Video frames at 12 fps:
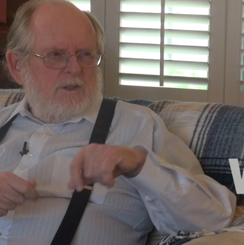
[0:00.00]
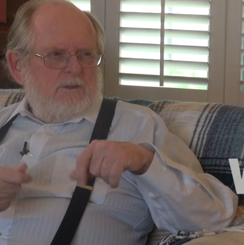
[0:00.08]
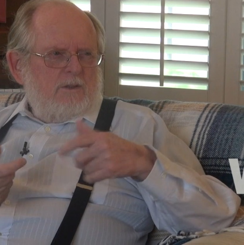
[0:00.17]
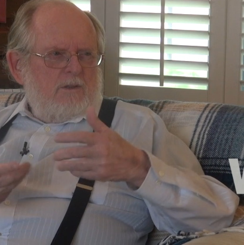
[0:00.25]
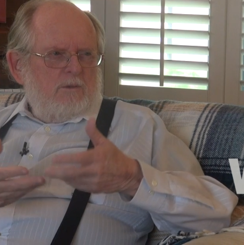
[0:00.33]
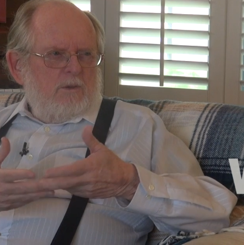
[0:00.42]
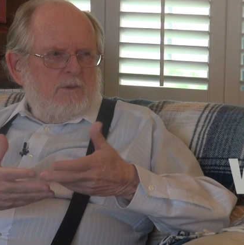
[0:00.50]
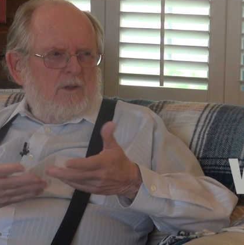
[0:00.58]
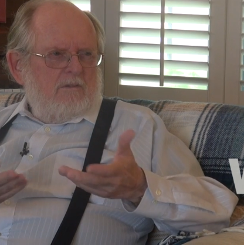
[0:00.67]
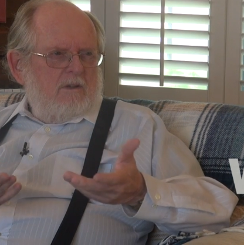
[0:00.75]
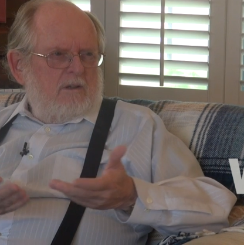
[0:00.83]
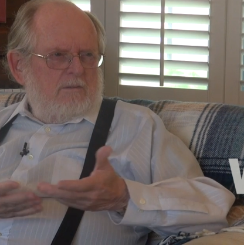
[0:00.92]
I took the ribbon
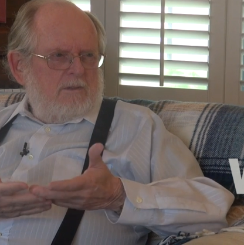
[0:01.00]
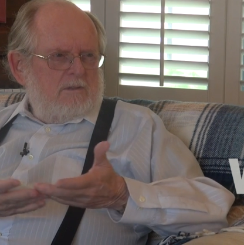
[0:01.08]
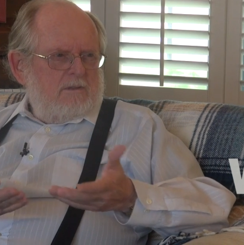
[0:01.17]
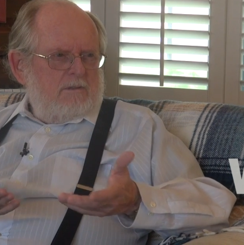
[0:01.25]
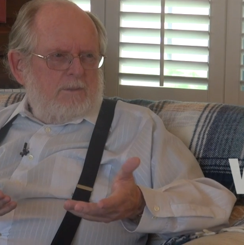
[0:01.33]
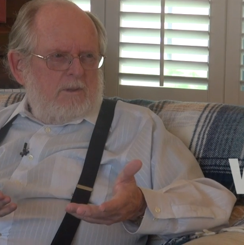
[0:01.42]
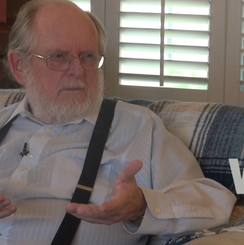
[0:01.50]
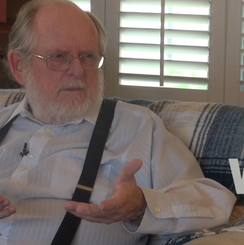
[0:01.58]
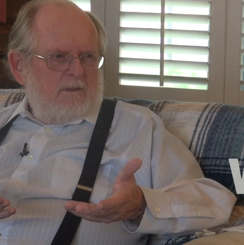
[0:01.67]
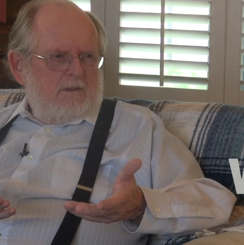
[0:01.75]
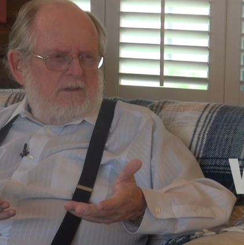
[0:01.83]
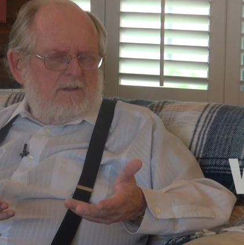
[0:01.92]
off, and it was a
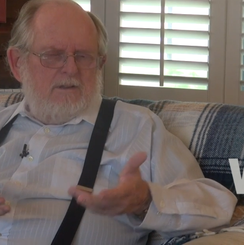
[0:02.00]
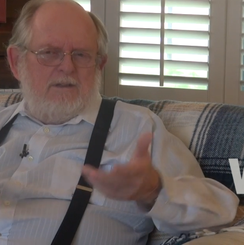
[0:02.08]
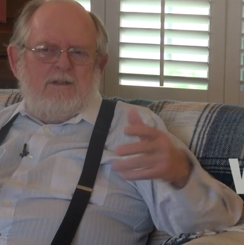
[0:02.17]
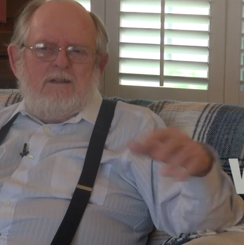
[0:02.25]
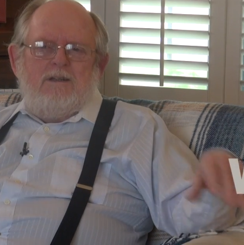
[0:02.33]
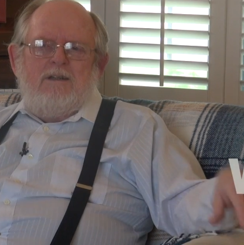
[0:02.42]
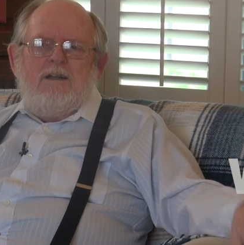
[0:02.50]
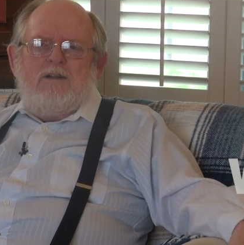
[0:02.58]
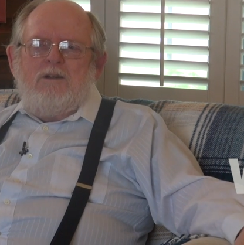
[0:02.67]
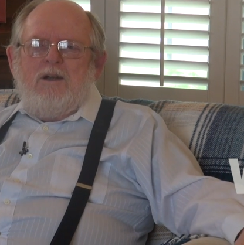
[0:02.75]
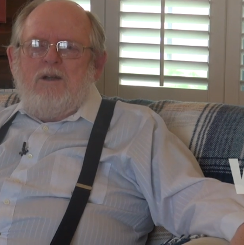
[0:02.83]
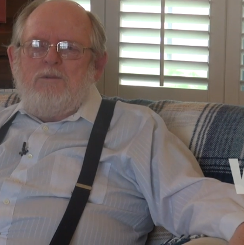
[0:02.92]
diploma.
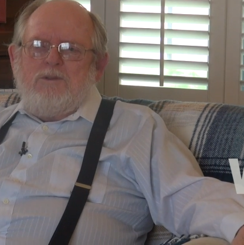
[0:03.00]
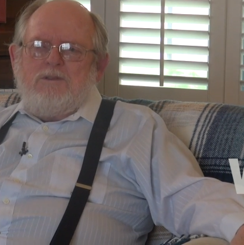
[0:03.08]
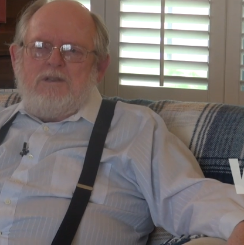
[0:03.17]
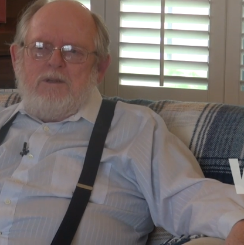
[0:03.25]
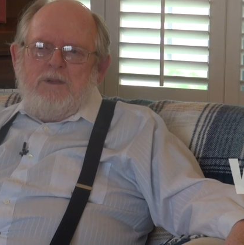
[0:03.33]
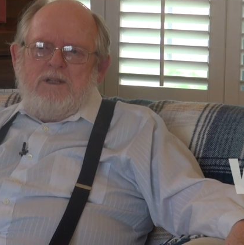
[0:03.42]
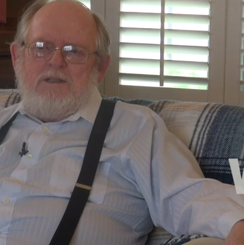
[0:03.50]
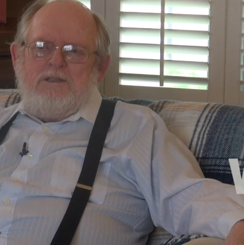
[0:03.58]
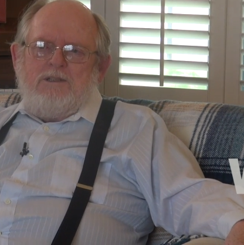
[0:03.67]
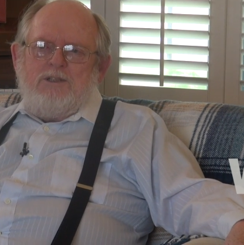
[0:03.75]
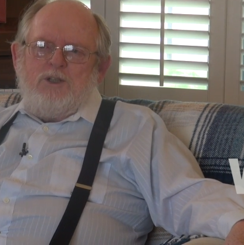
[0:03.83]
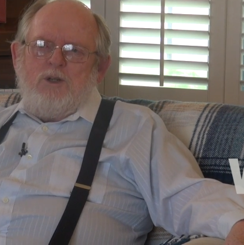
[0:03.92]
I made a
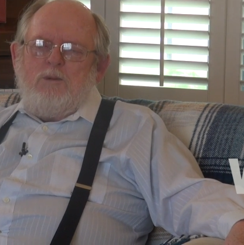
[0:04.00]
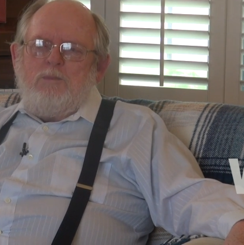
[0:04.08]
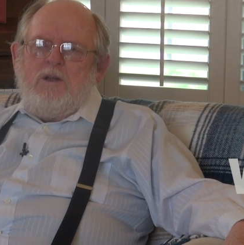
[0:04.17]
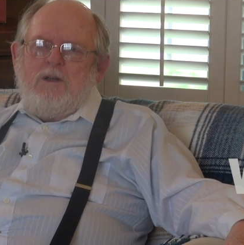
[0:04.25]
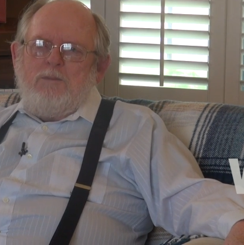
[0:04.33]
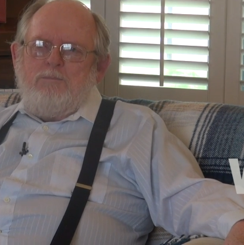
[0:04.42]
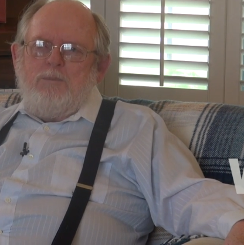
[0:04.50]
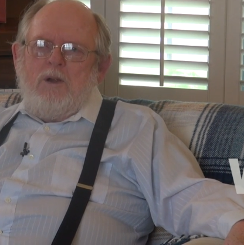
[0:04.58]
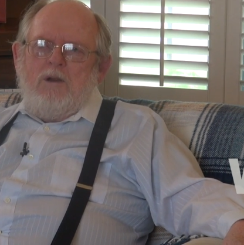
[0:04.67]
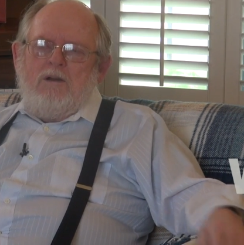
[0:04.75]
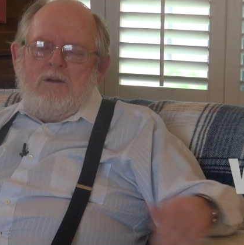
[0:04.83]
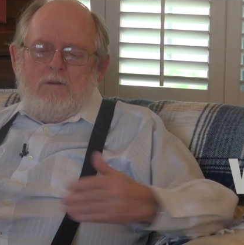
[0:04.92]
chirp like a
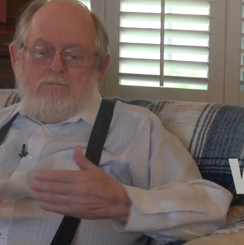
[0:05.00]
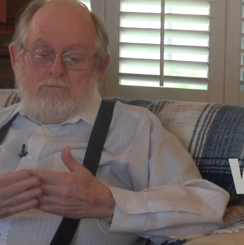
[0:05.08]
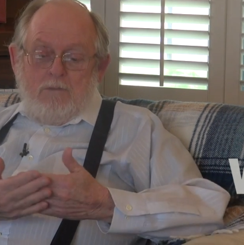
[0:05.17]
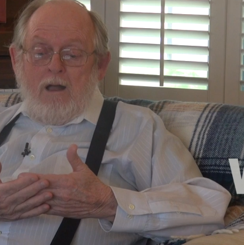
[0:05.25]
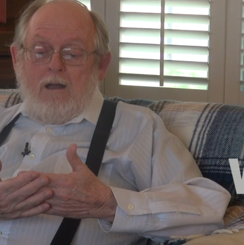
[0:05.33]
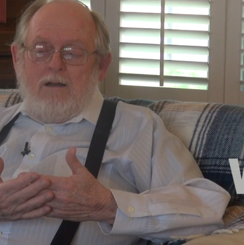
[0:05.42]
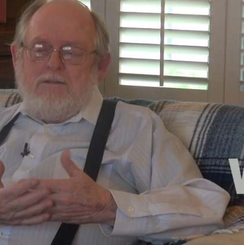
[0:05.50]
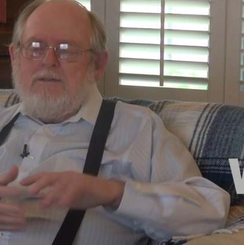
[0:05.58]
bird. I went, whoa!